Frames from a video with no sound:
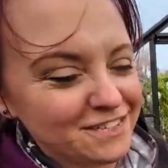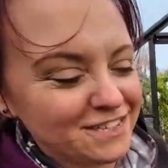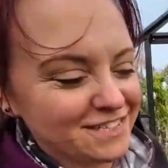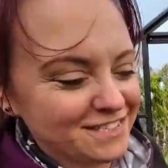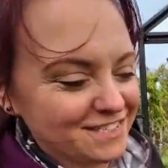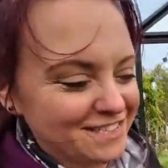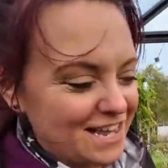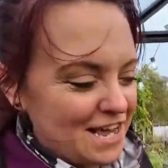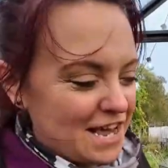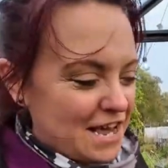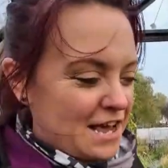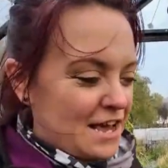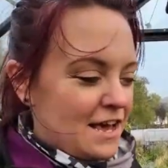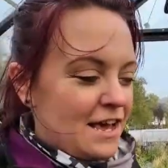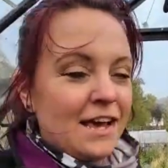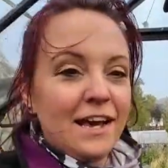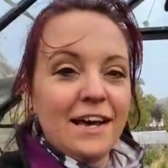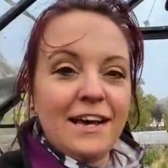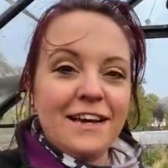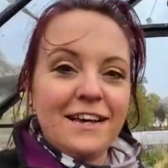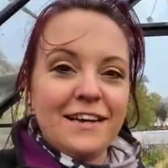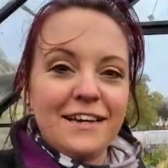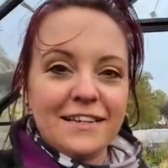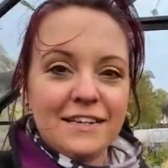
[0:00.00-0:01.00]
it is.
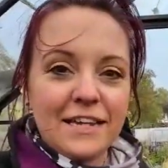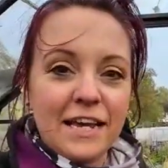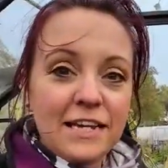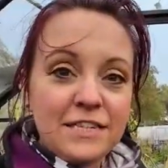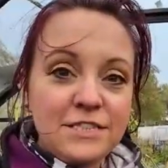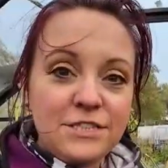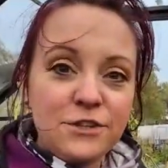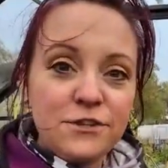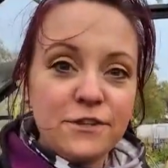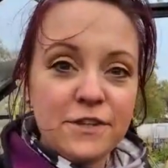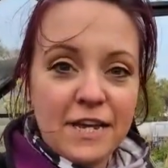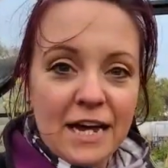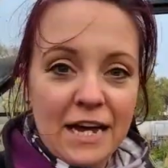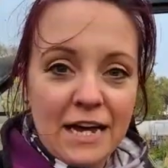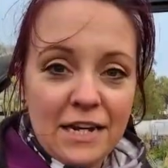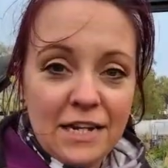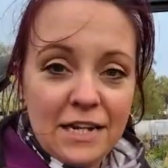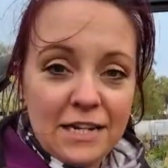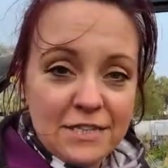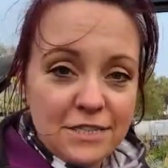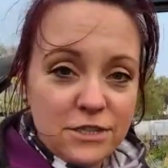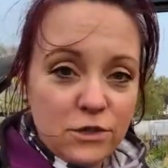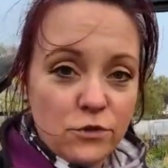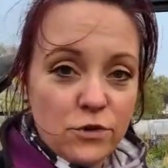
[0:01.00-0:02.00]
Yeah, so the
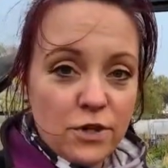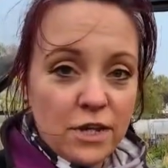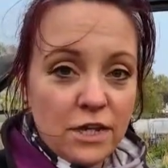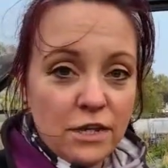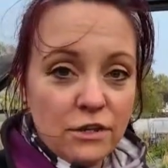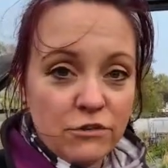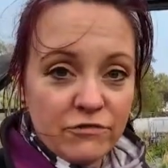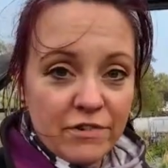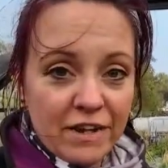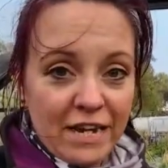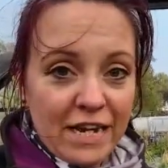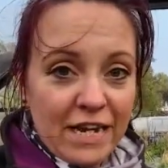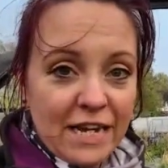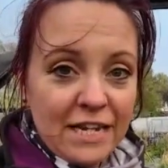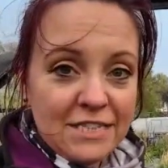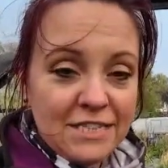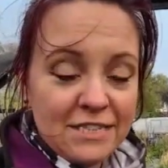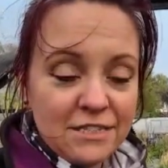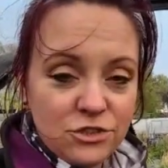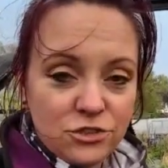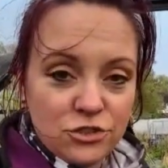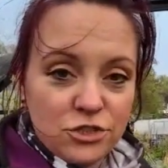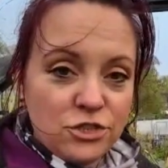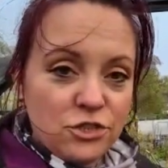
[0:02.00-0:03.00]
garlic's looking
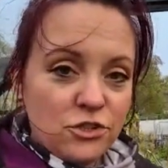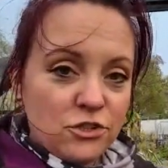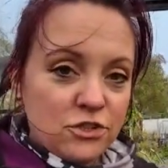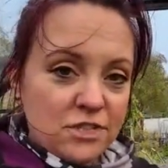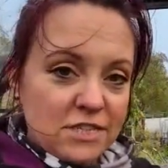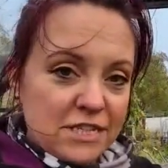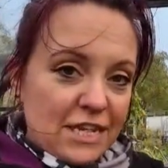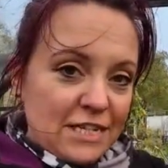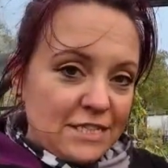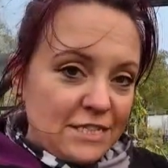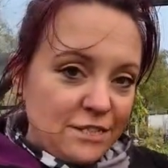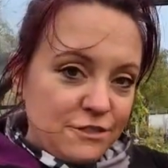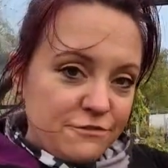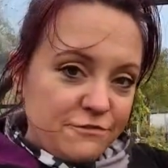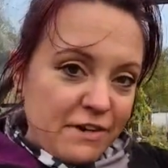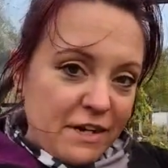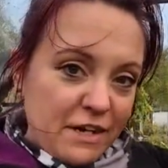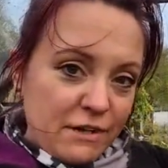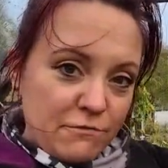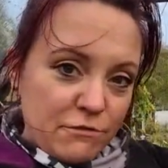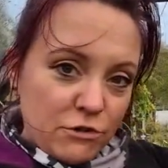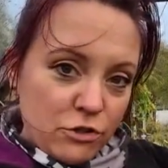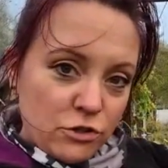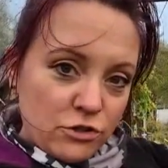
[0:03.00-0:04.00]
great. Just those last
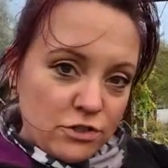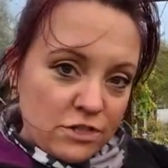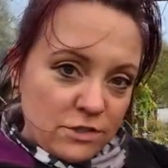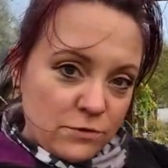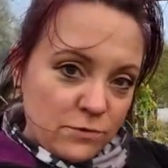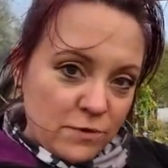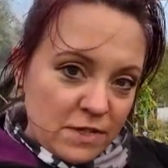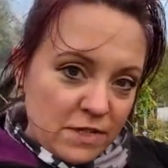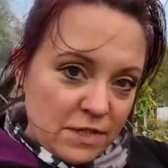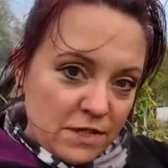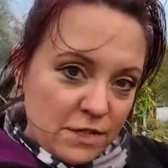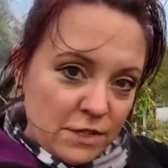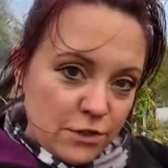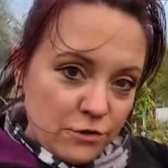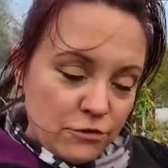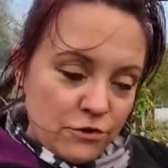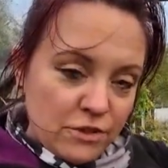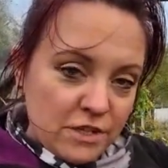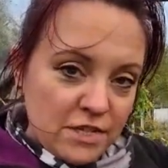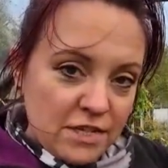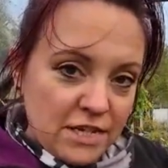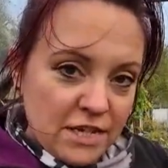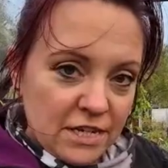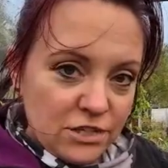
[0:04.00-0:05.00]
3 rows that we did the
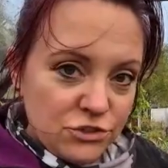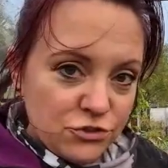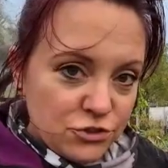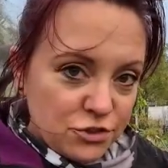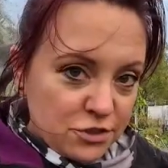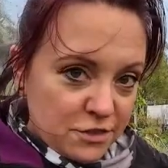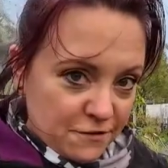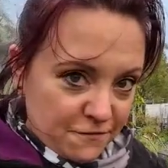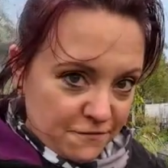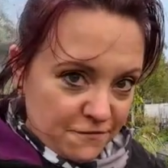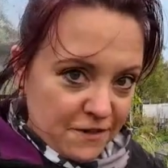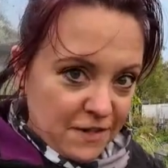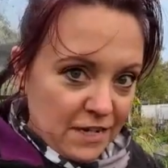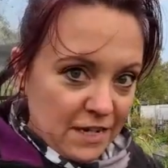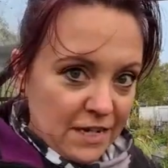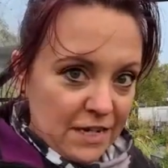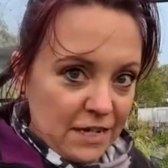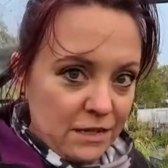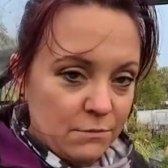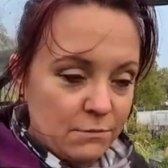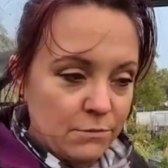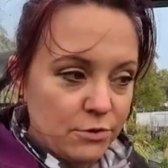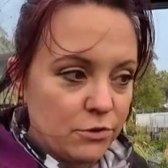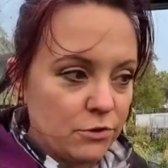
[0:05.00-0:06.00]
other day just to fill
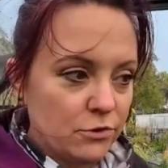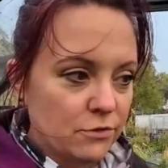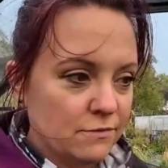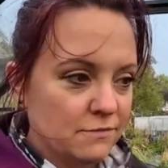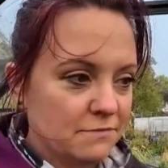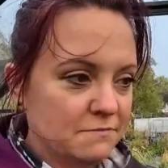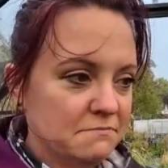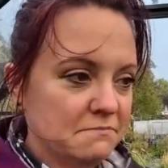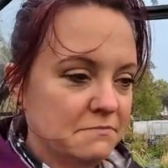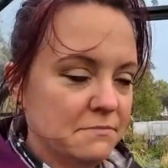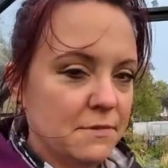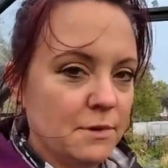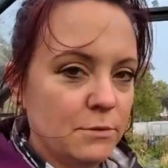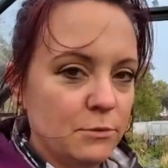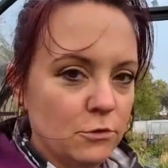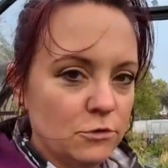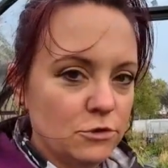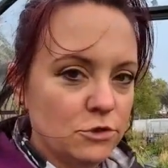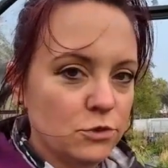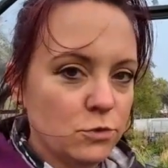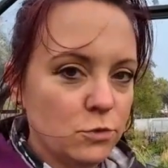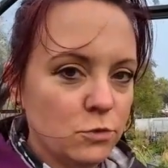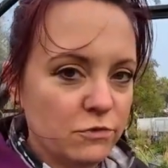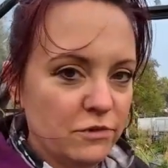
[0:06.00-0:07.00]
in, but I'm not
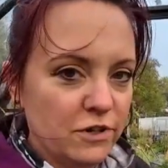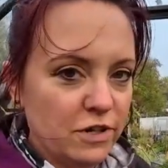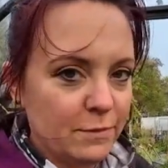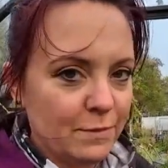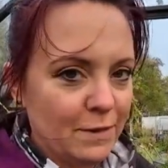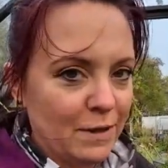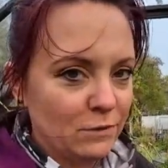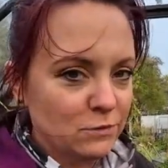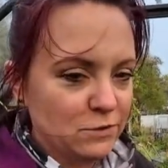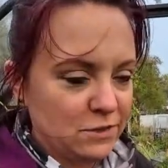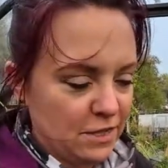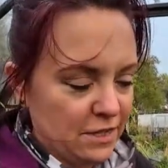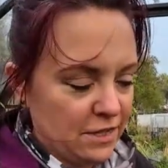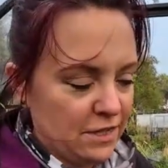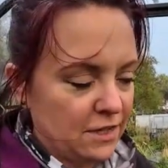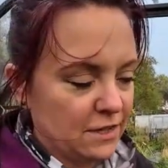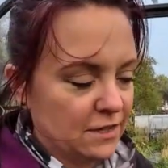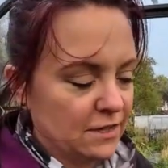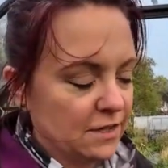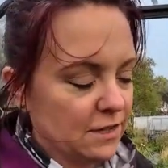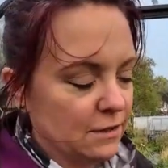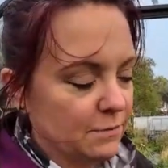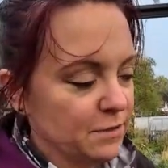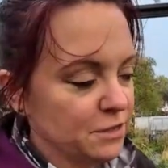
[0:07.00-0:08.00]
too worried about it. I think
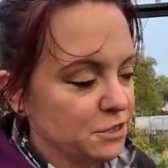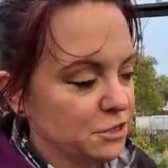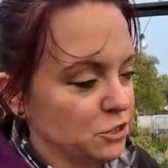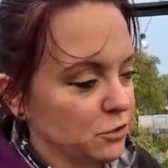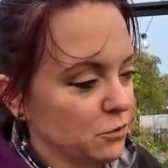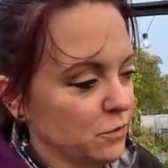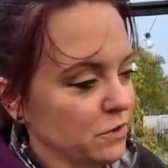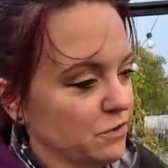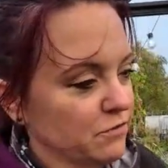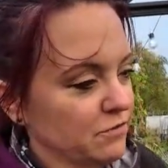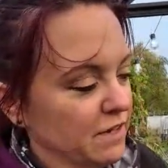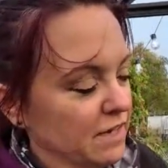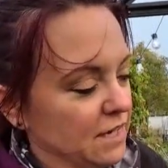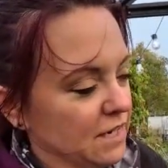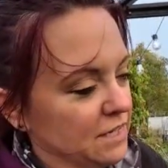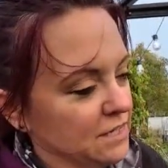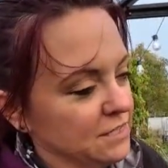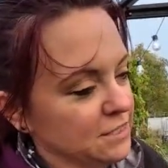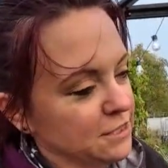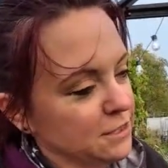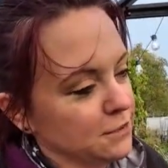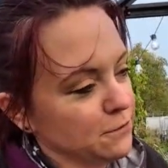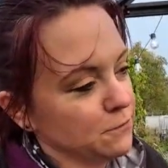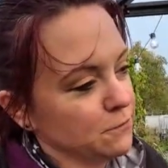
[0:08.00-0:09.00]
they'll be showing really
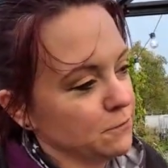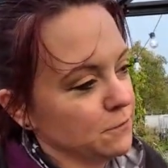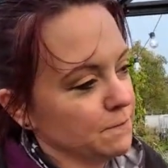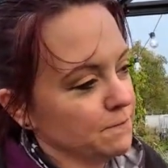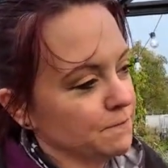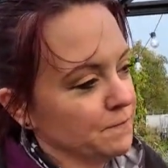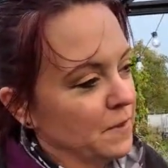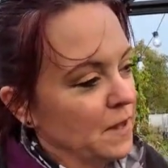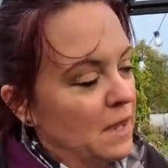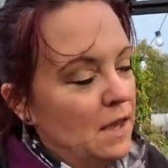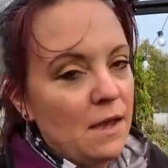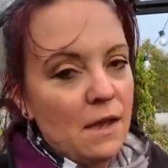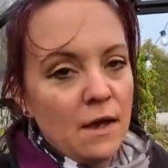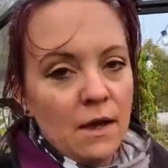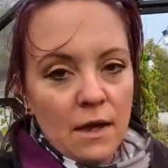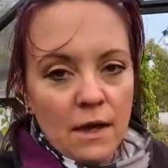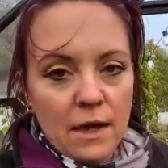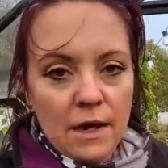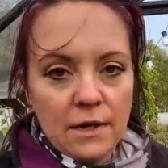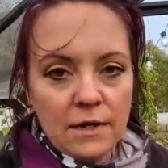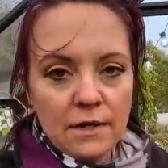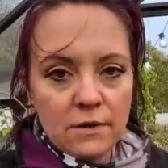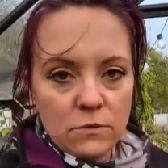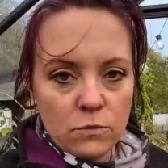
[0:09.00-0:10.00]
soon.
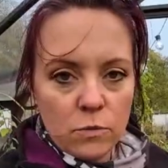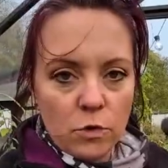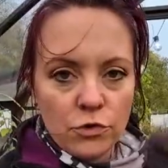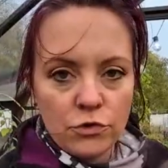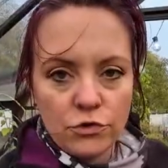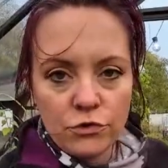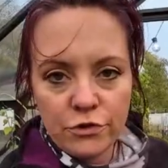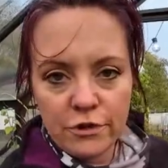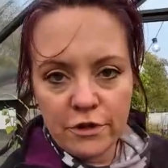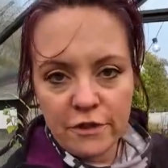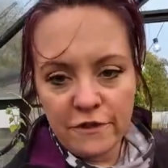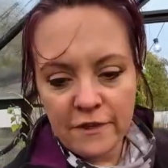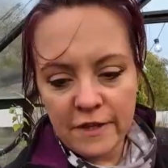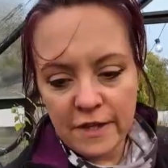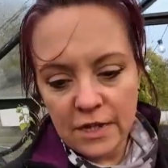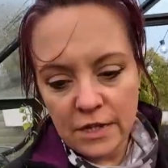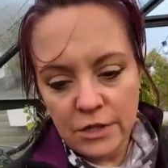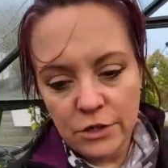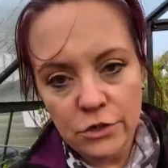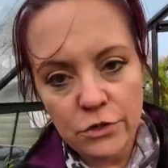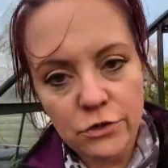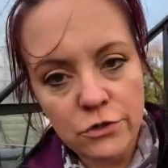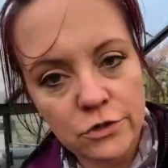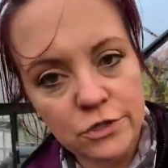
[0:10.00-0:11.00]
And one other thing
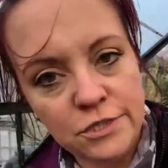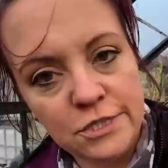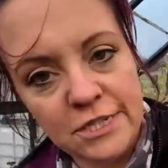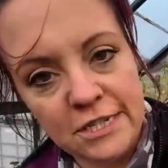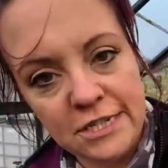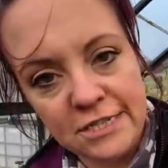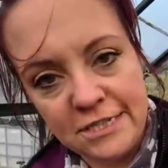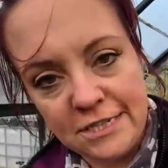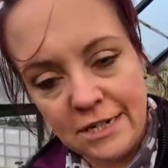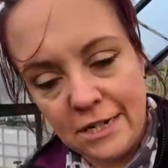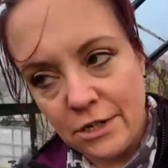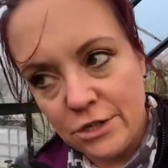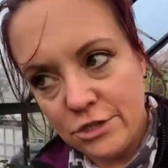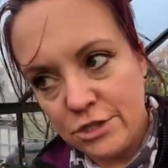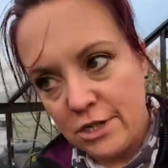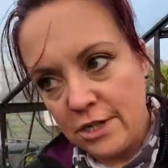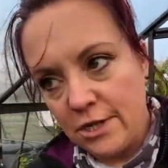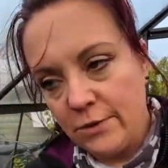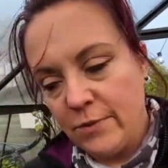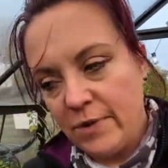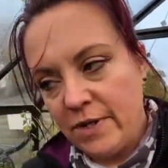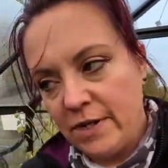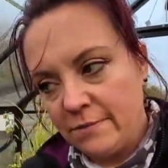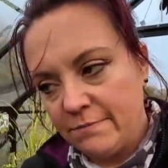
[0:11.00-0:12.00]
I noticed
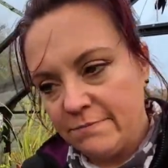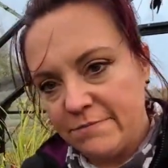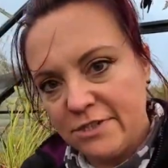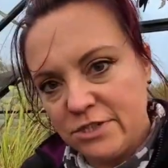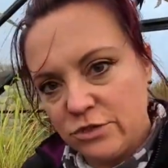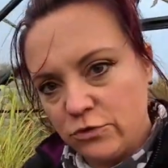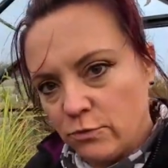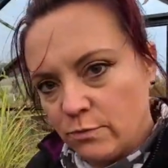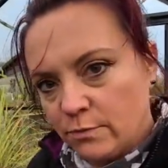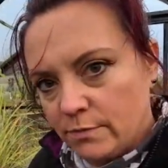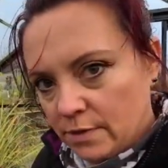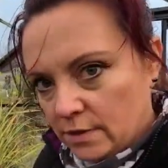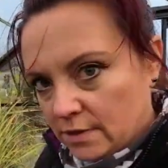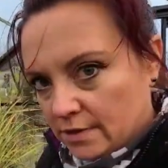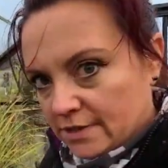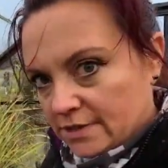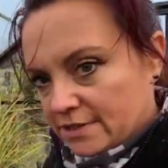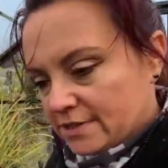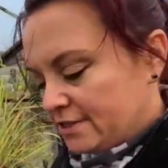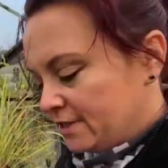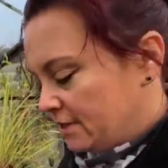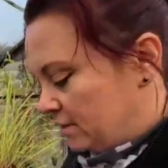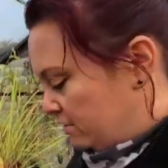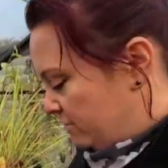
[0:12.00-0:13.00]
actually when I stumbled
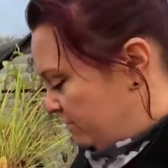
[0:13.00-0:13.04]
into the